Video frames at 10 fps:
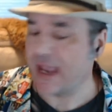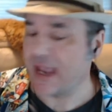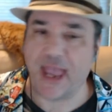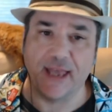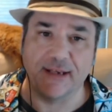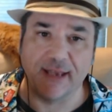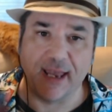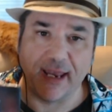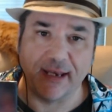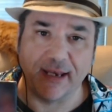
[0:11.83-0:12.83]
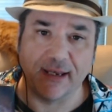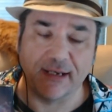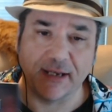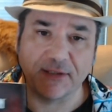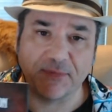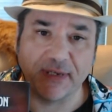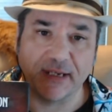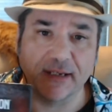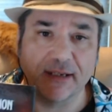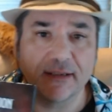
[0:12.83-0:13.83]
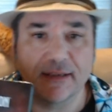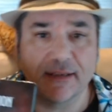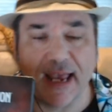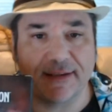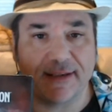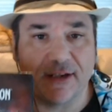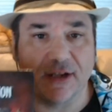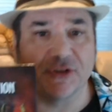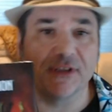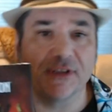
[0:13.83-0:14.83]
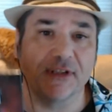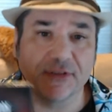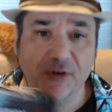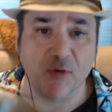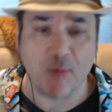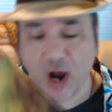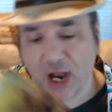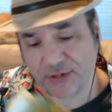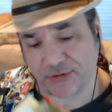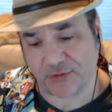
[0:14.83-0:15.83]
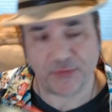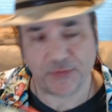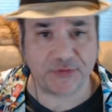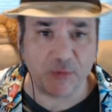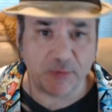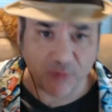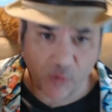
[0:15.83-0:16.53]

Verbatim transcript: and a nice big nasty dungeon that is an homage to the Tomb of